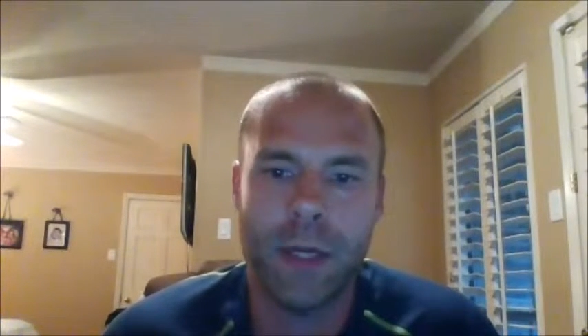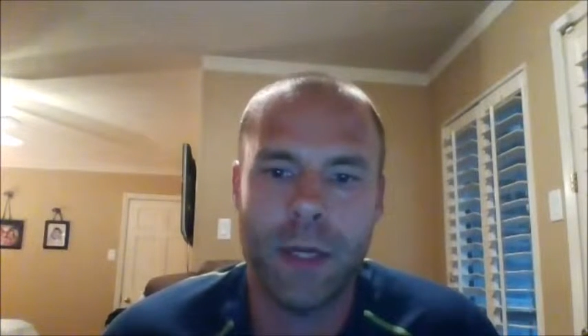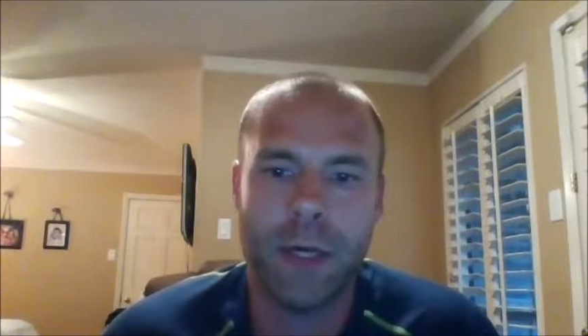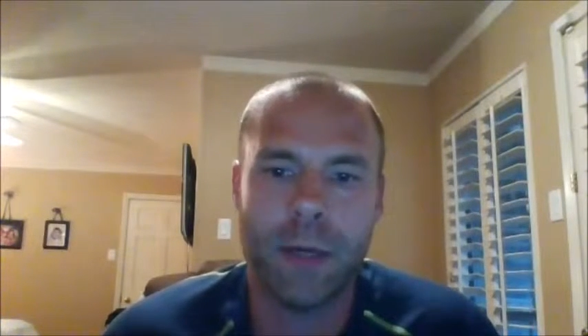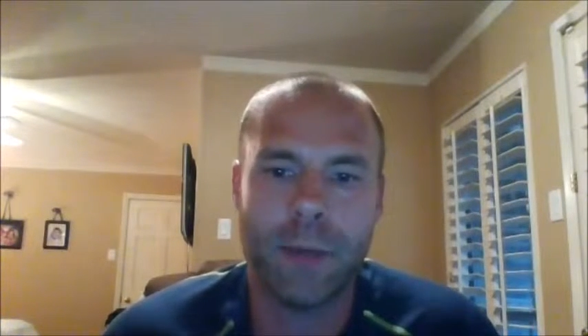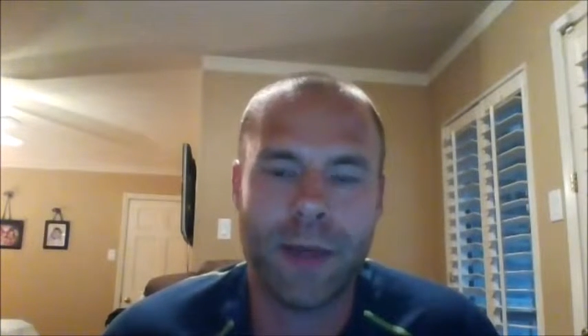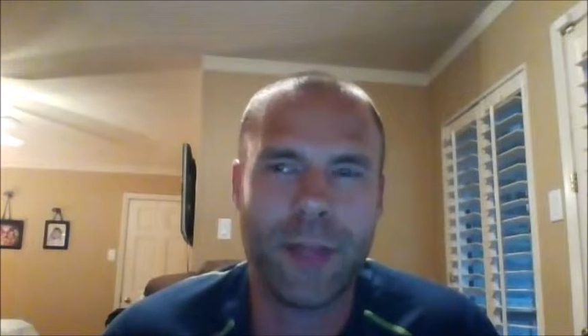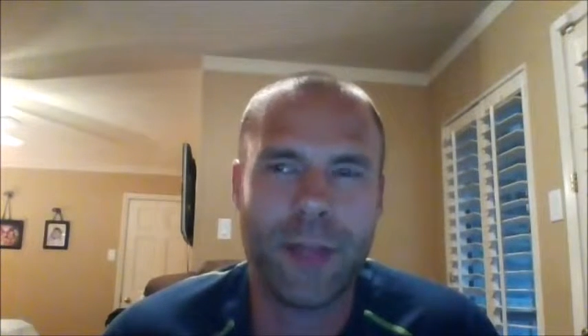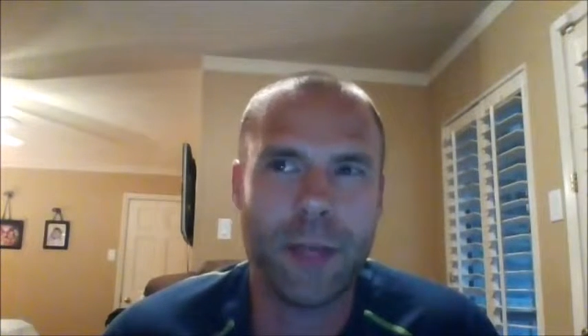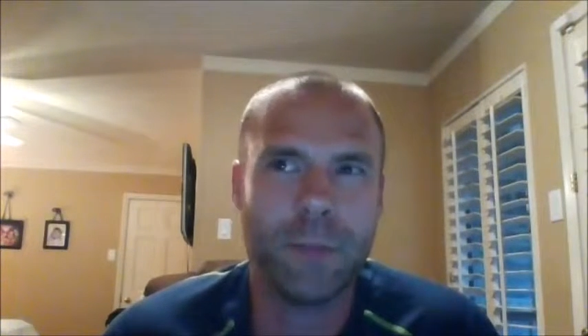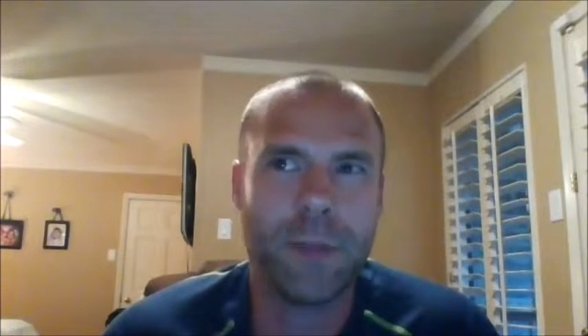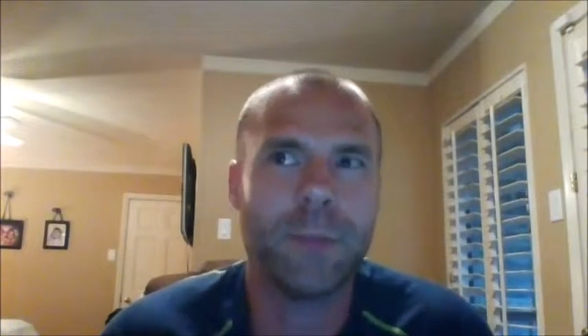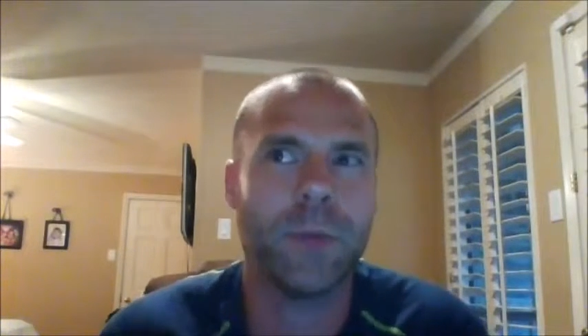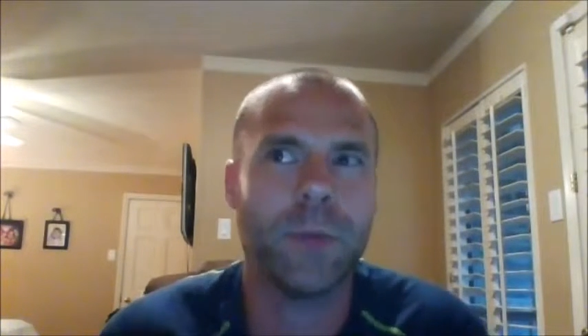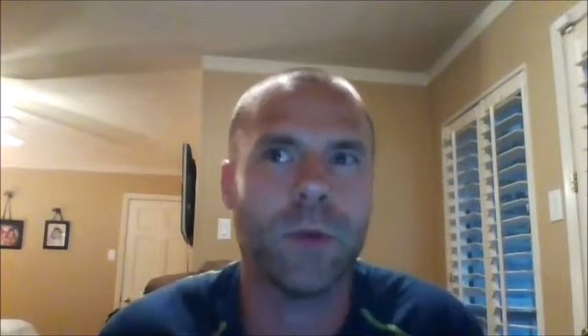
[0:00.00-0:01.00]
I think
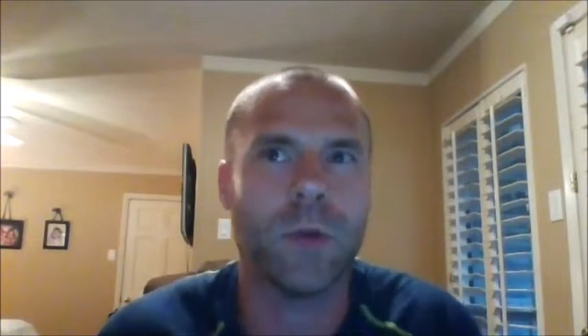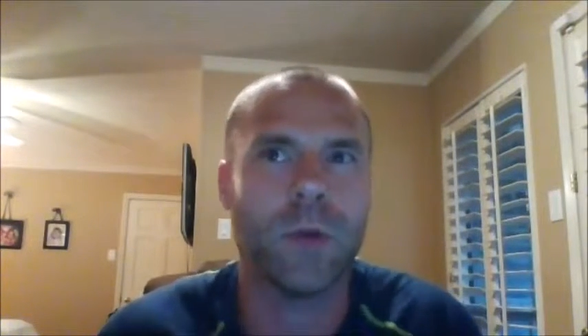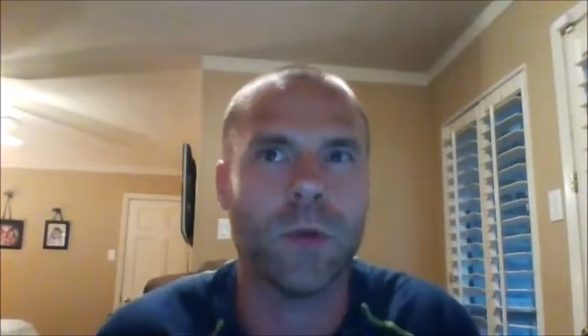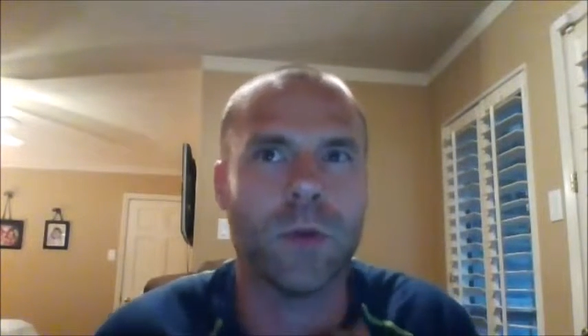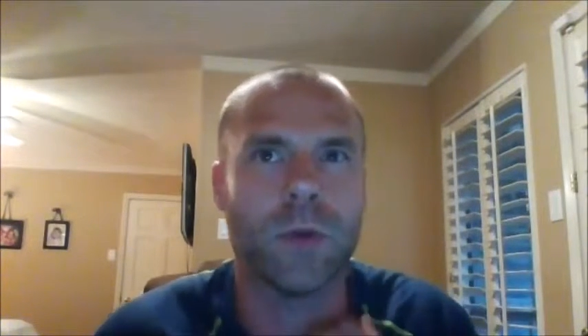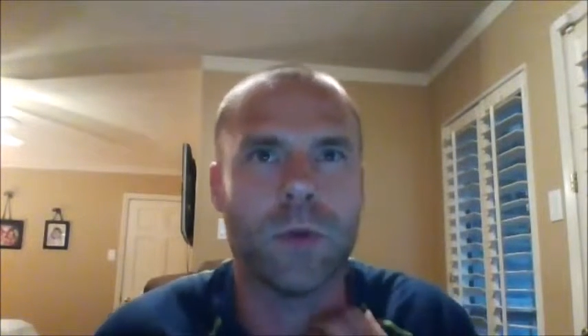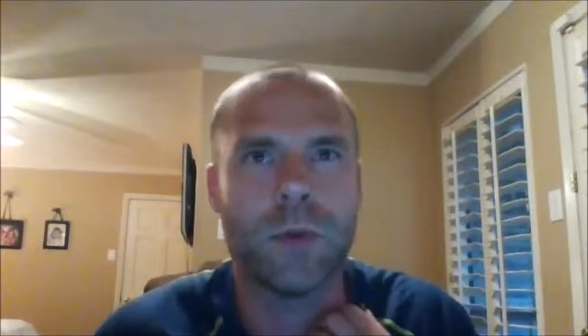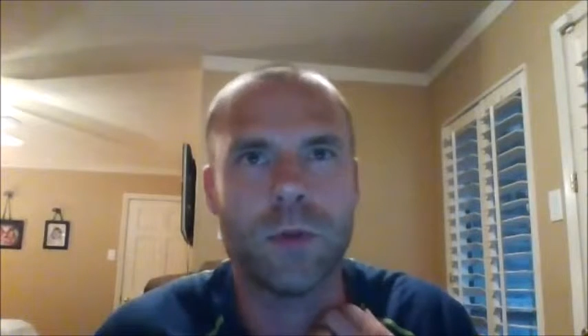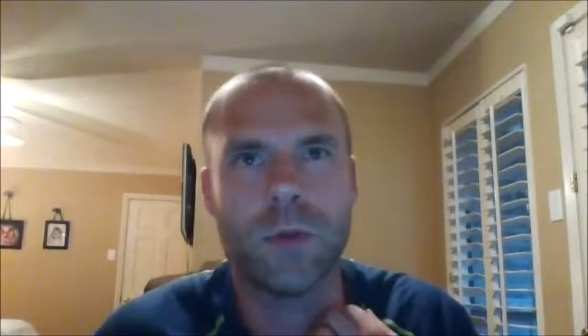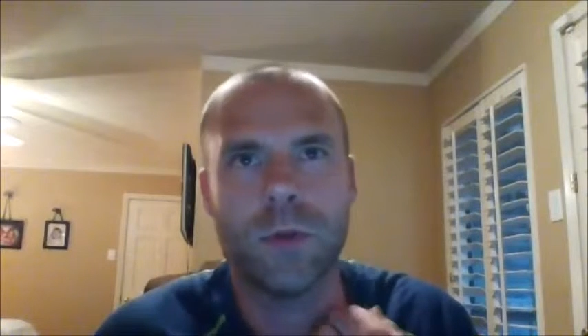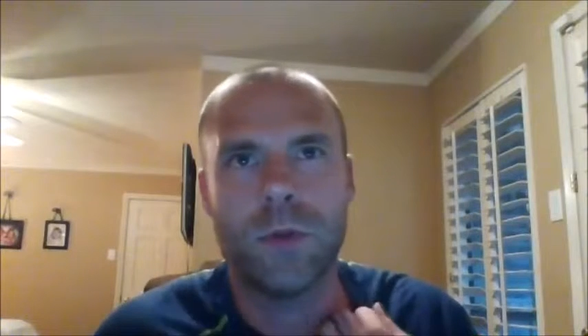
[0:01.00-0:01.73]
people's